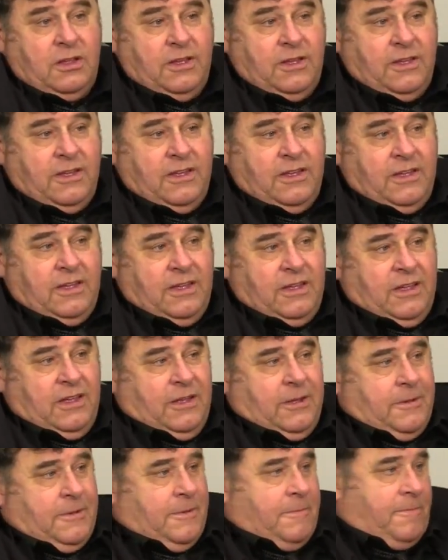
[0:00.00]

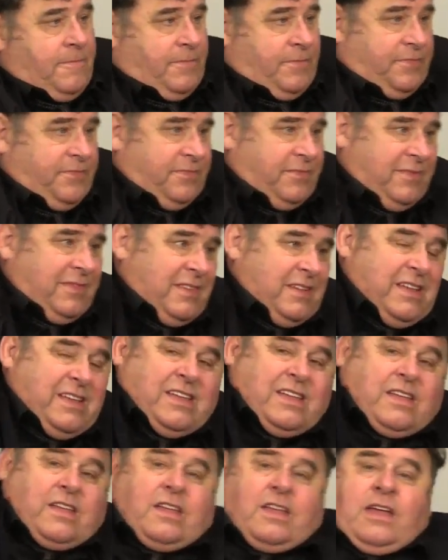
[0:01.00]

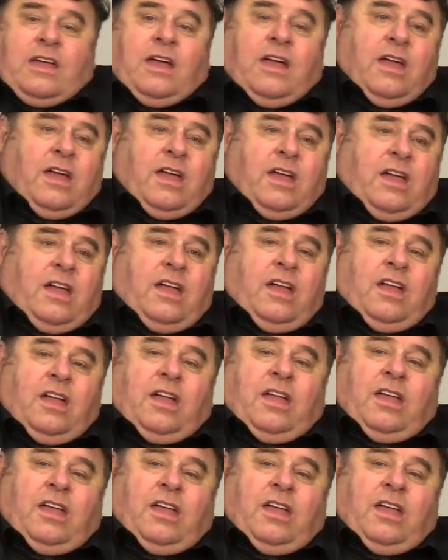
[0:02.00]
(silence)